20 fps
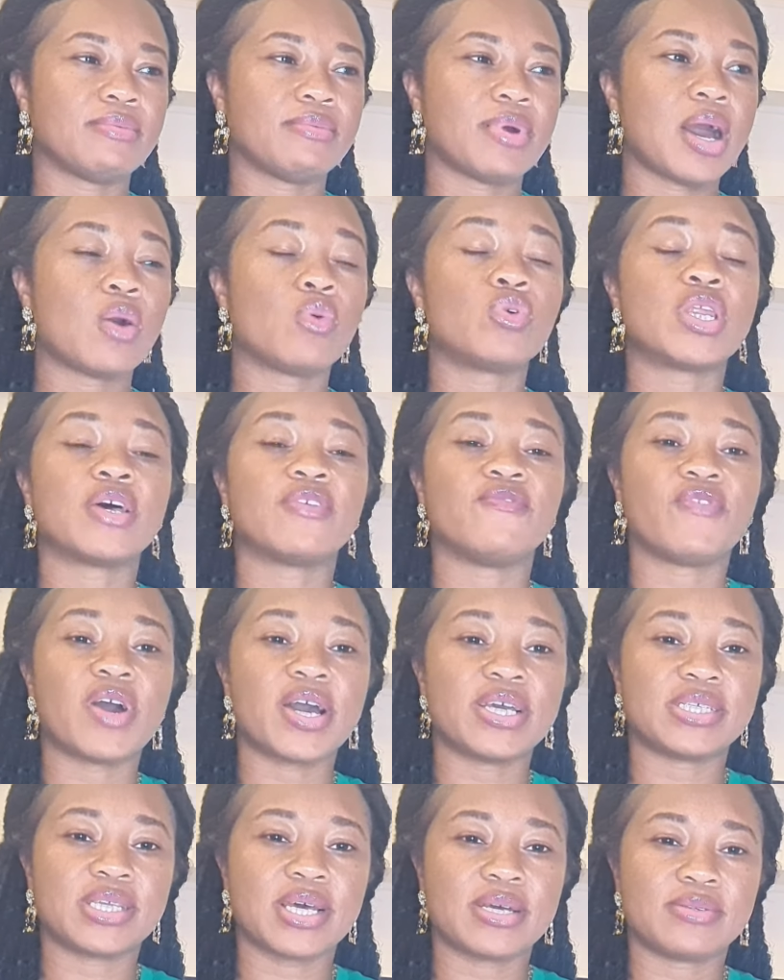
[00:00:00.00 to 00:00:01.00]
I would
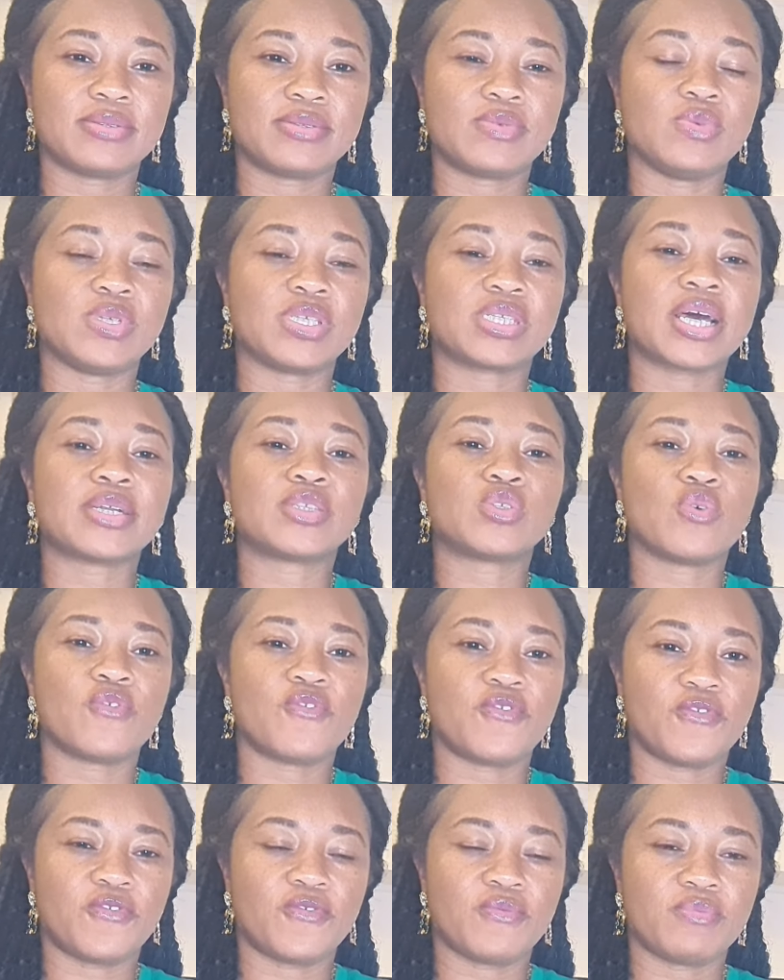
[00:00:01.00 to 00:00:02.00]
advise that to start
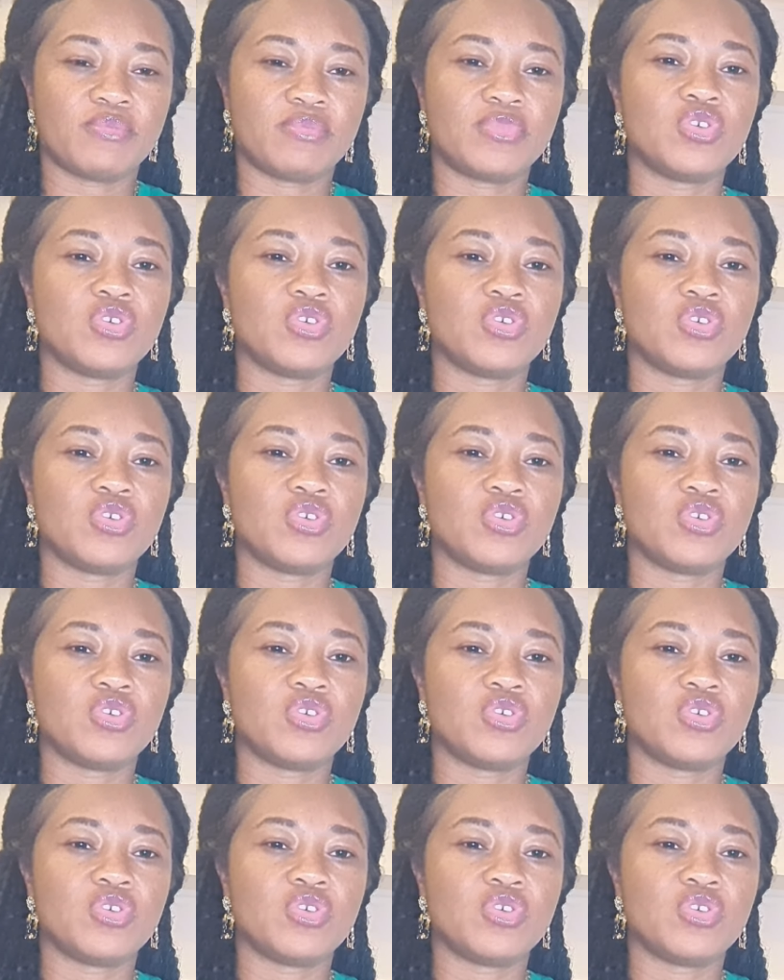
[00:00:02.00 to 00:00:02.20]
off,